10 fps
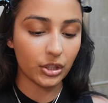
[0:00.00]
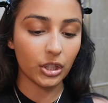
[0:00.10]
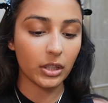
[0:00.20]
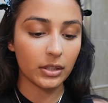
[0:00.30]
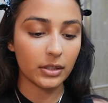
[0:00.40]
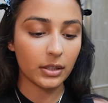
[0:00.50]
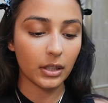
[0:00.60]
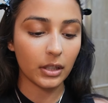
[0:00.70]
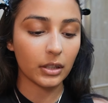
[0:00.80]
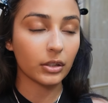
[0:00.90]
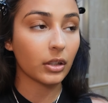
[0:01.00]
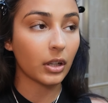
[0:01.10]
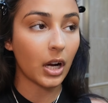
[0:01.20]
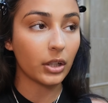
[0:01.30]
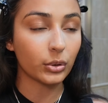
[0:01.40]
just
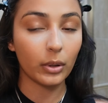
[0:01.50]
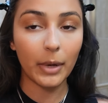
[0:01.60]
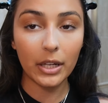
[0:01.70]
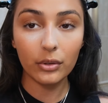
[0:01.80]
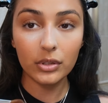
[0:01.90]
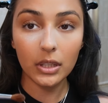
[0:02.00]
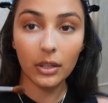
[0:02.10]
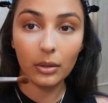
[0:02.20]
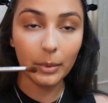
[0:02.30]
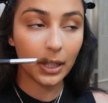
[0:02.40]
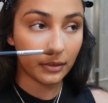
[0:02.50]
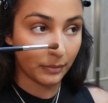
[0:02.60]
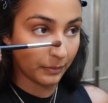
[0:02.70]
contour my nose a little bit.